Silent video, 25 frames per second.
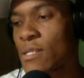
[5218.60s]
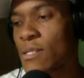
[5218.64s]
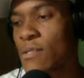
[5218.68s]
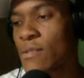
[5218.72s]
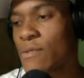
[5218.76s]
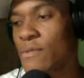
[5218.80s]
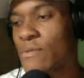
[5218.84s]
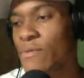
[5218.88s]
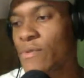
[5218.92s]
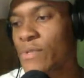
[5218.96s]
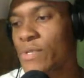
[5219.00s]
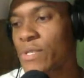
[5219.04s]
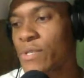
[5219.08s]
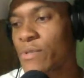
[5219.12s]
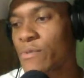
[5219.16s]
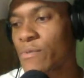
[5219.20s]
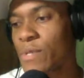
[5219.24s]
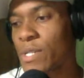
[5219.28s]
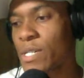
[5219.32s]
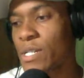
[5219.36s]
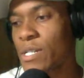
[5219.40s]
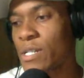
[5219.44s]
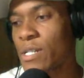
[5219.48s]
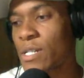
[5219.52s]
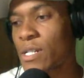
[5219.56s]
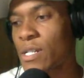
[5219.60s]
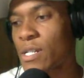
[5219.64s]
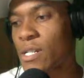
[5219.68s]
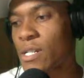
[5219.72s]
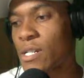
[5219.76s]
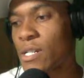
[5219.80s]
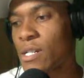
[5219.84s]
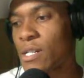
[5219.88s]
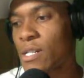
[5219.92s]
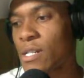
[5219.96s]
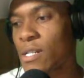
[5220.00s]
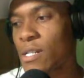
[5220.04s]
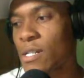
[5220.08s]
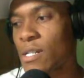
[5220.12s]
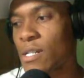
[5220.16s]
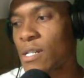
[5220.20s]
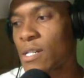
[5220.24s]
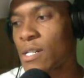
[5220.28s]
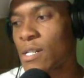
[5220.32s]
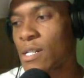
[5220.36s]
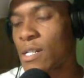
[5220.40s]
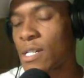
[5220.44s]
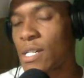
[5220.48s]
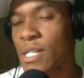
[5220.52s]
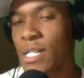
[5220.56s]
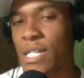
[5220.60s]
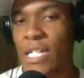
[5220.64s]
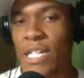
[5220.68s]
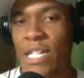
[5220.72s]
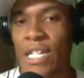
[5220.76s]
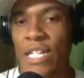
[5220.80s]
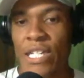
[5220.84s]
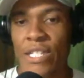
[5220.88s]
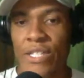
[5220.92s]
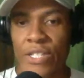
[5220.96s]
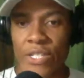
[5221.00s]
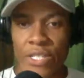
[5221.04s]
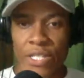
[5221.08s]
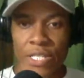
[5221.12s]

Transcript: what's the word? This